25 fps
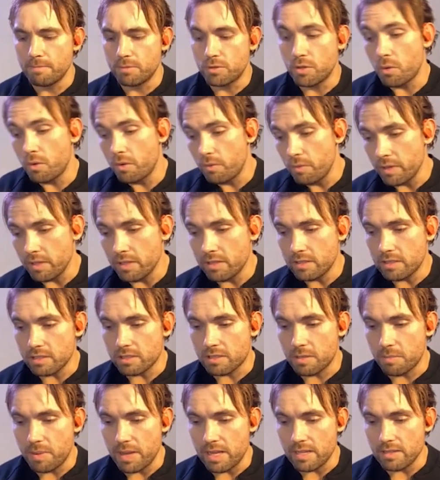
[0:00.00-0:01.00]
So it really
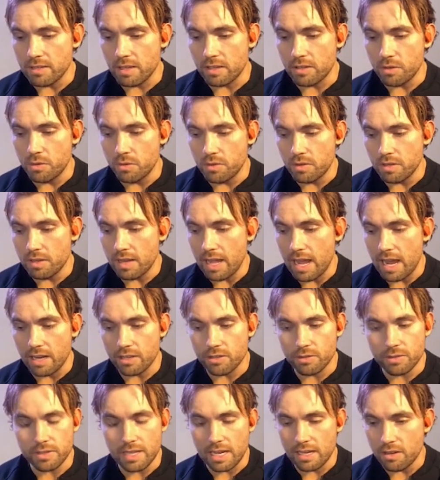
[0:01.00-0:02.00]
just depends on who the
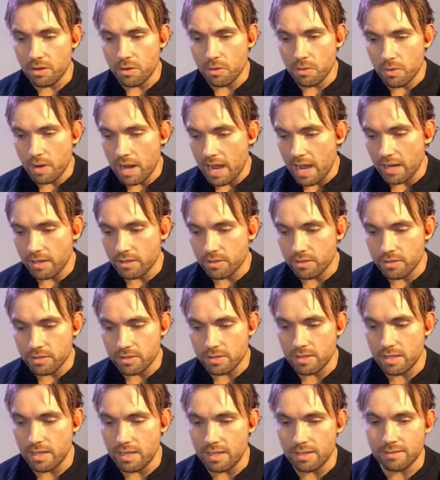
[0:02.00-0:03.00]
actor is. I know
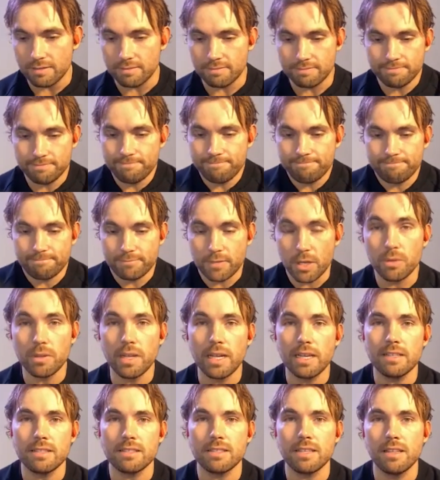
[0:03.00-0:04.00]
actors that don't
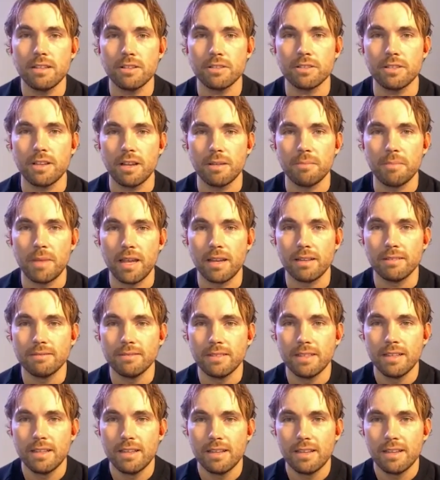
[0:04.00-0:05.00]
like to see their stuntman.
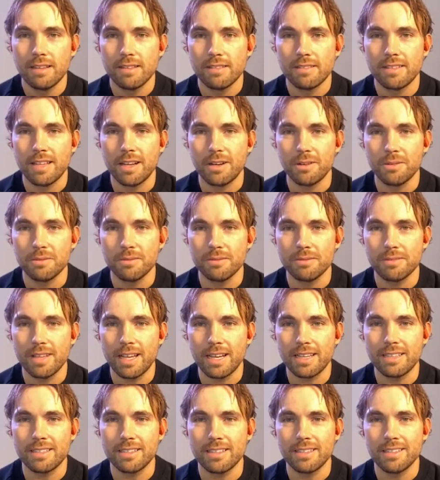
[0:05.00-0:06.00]
They don't
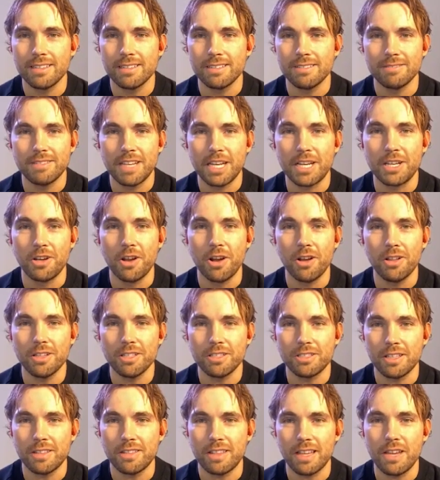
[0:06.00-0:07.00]
like to
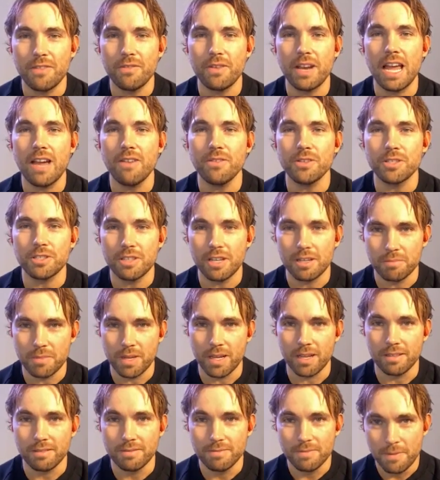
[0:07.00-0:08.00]
acknowledge that they even have a
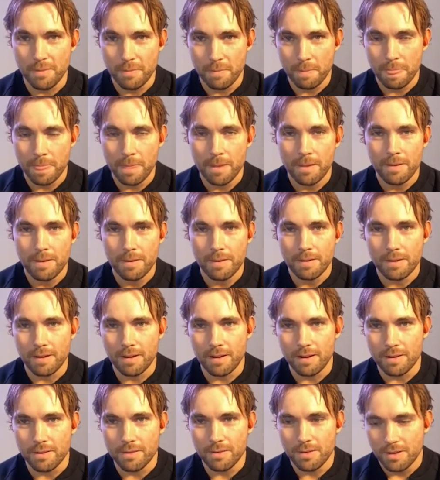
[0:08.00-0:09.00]
stuntman.
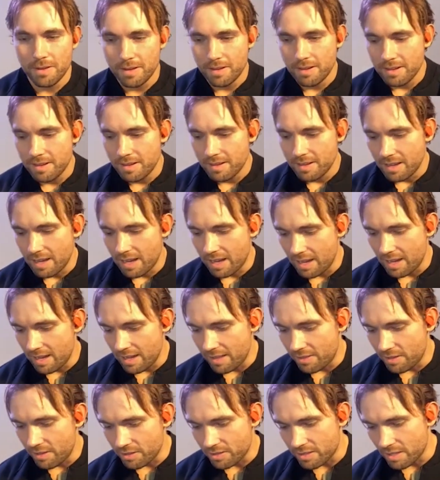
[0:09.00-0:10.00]
You know,
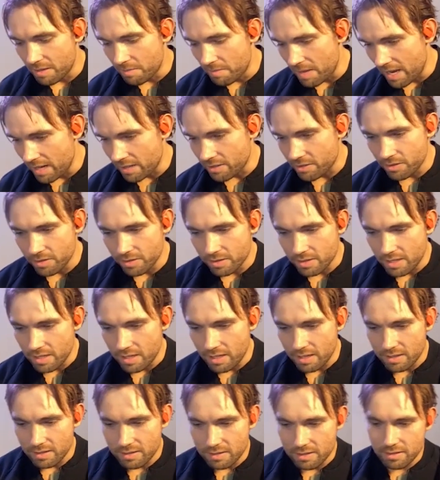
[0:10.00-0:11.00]
there's some actors
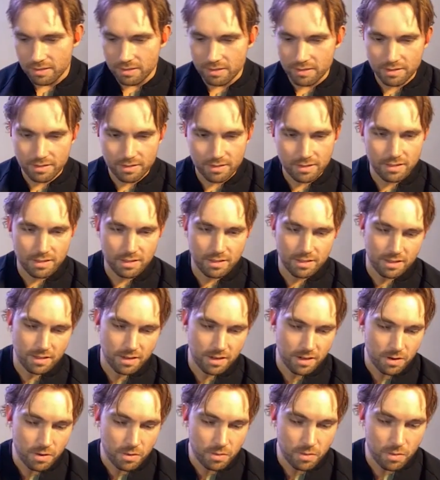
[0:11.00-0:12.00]
that,
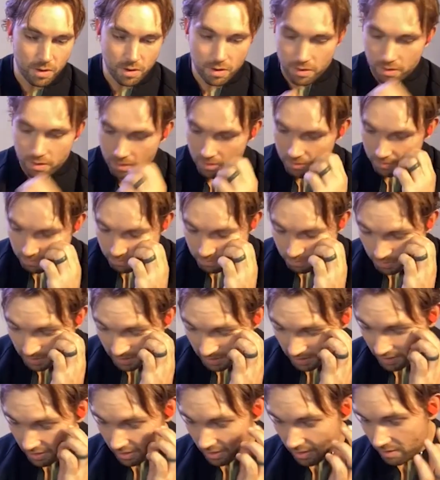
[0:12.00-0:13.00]
you know, are
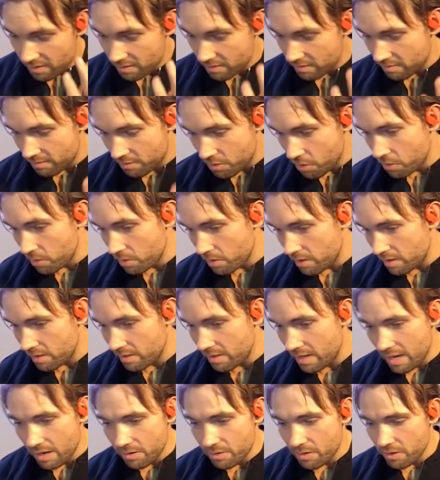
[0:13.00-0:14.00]
really cool
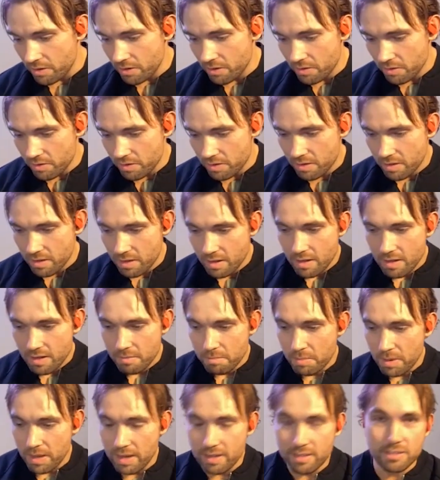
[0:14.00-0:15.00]
and down to earth,
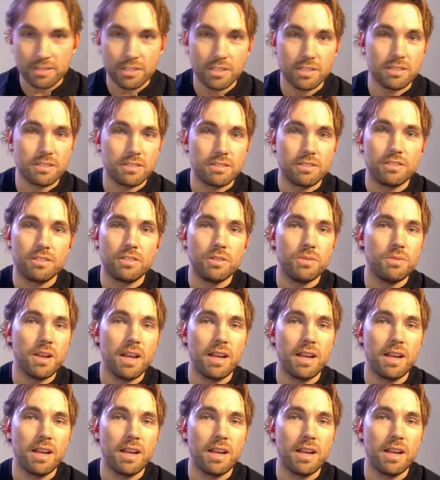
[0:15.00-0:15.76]
but just do